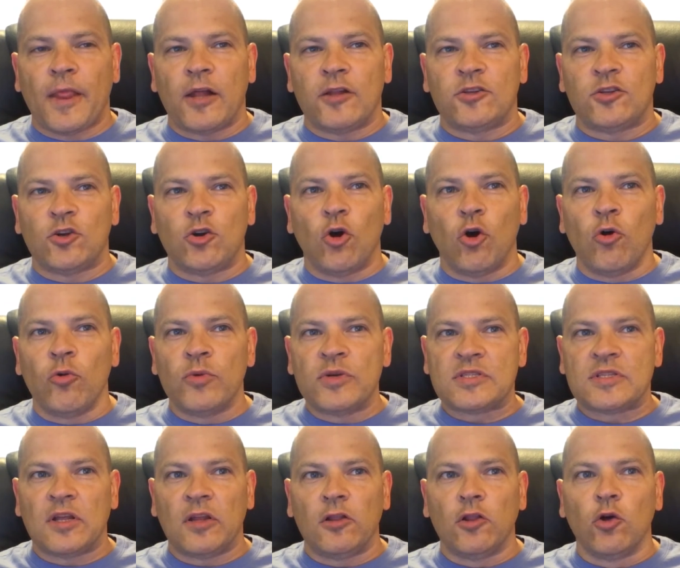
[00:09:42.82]
to go
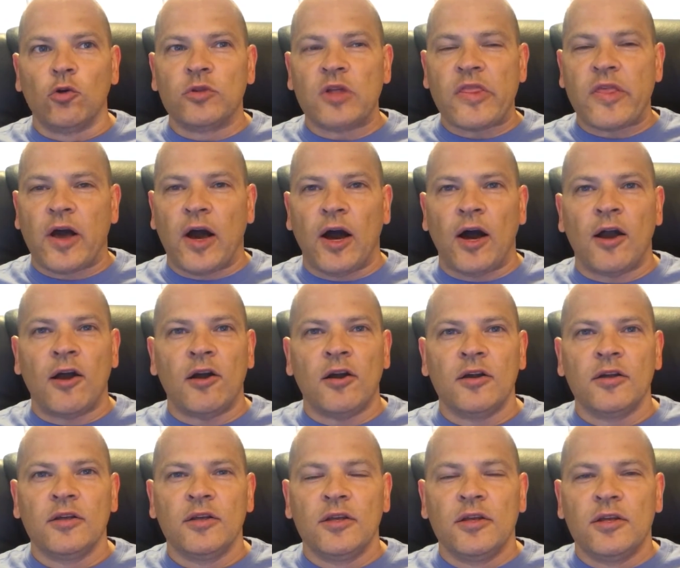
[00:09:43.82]
with the loaded car,
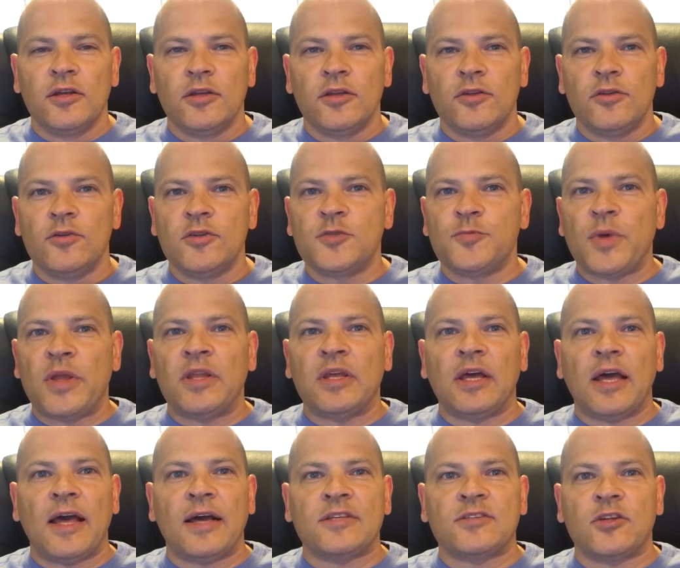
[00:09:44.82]
you're
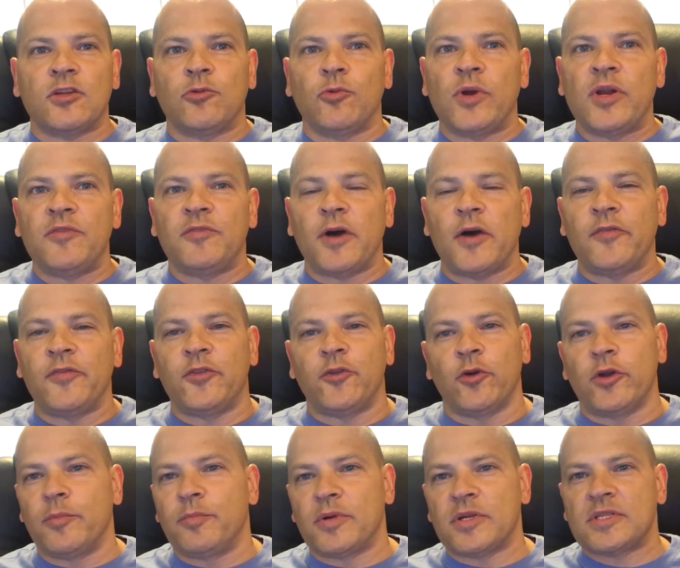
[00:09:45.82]
spending extra
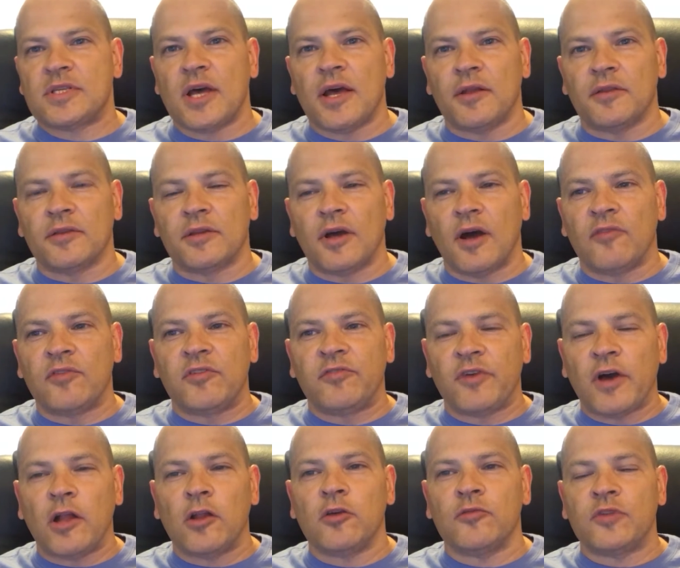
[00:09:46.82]
25-30% of the
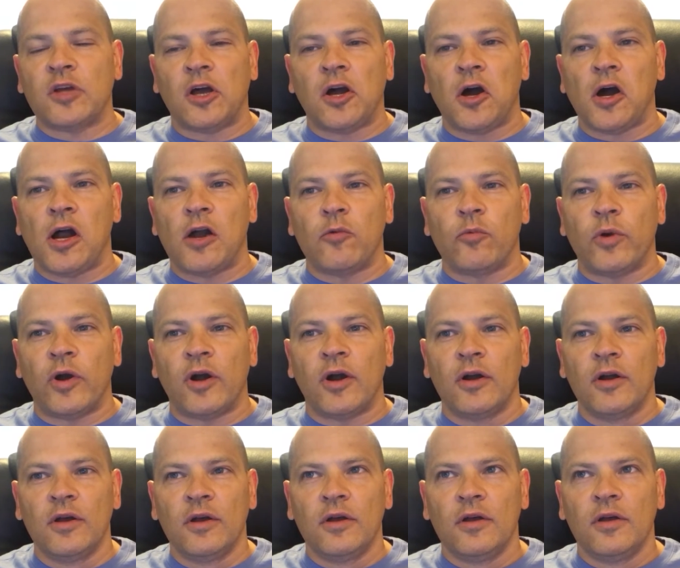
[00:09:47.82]
value of the car, where
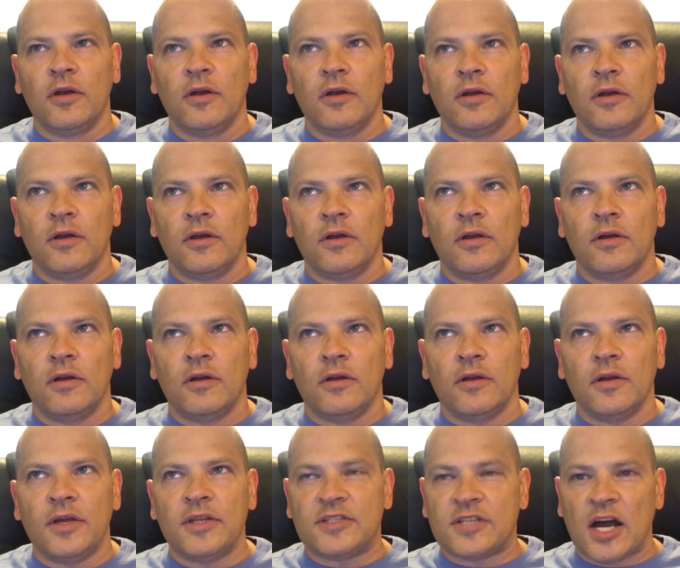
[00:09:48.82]

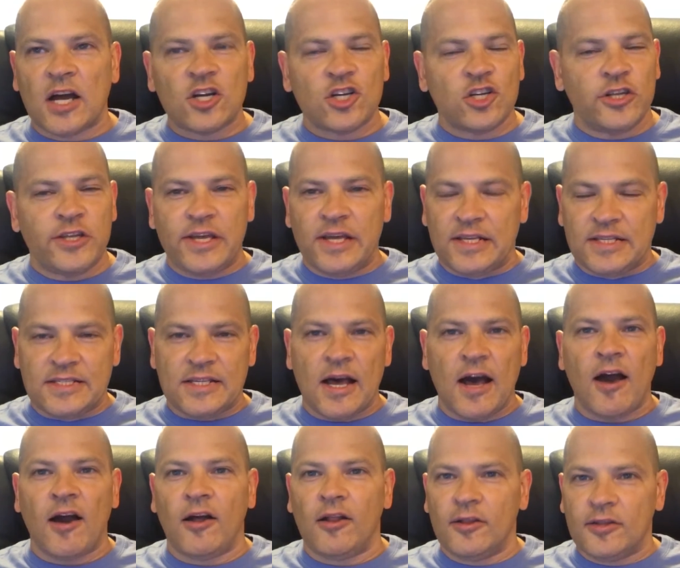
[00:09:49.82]
it's actually
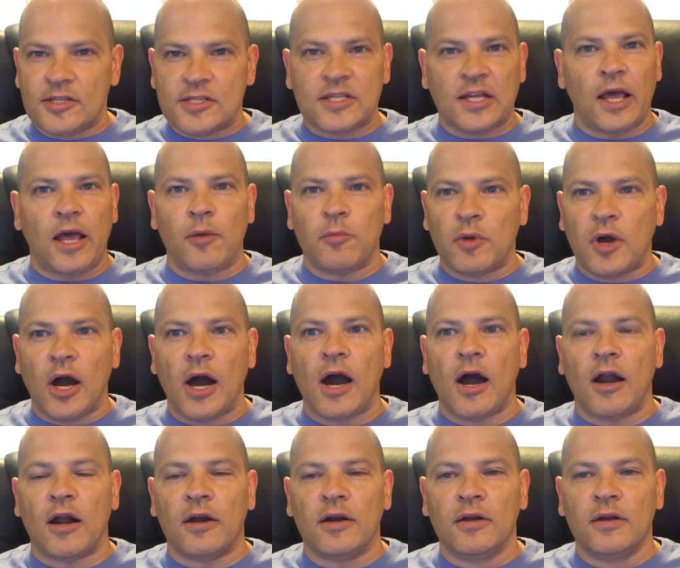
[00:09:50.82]
exactly the same
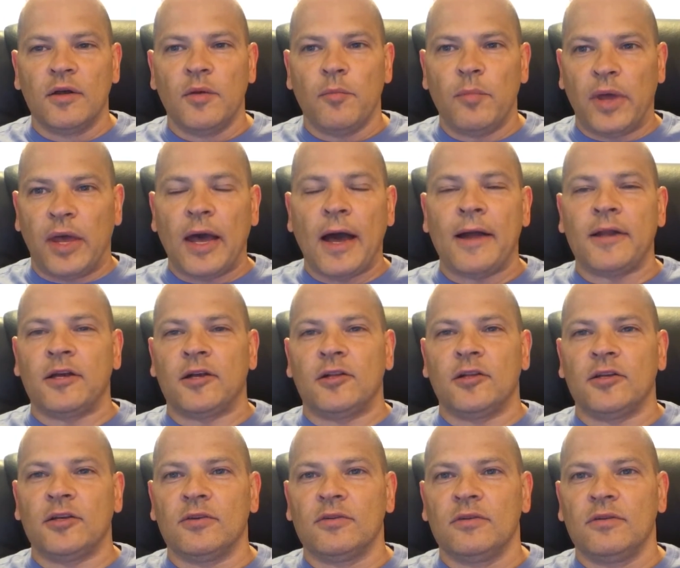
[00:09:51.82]
car
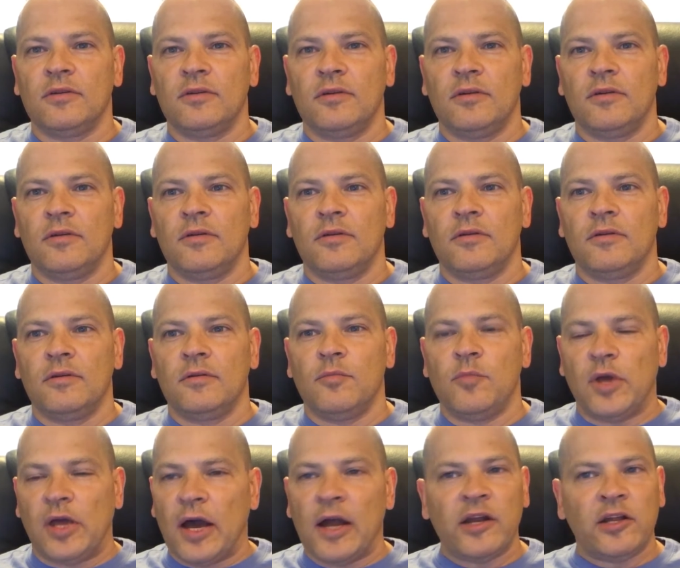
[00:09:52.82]
mechanically.
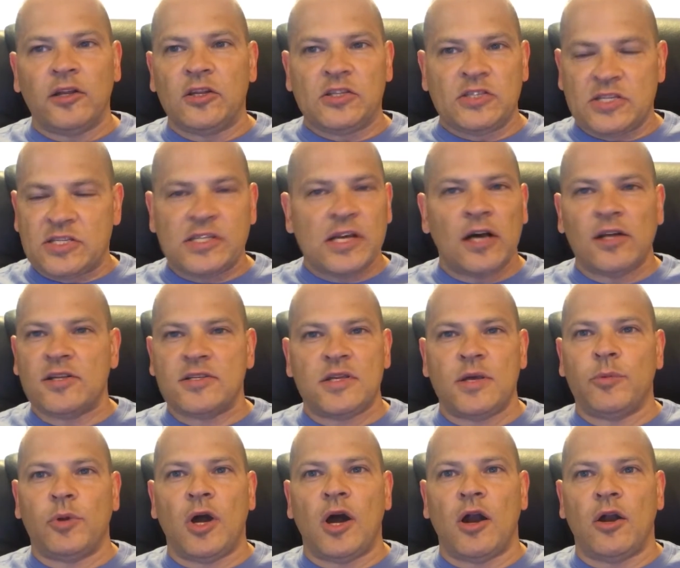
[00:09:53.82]
Mechanically, it's exactly the
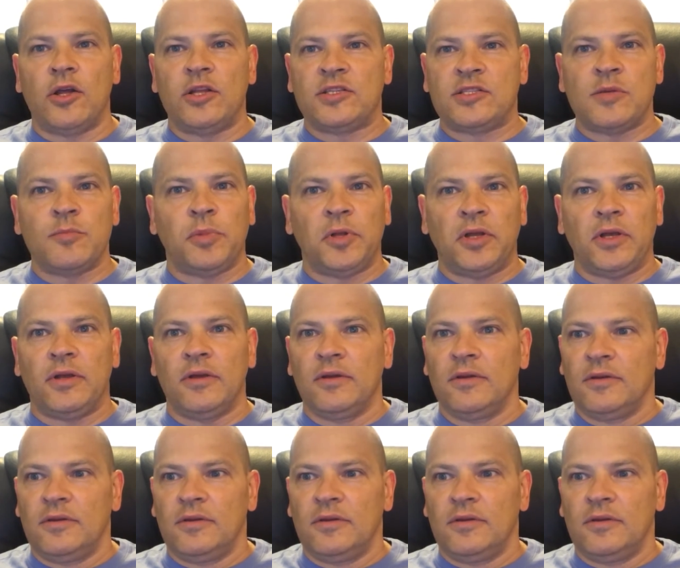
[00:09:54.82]
same car. It's simply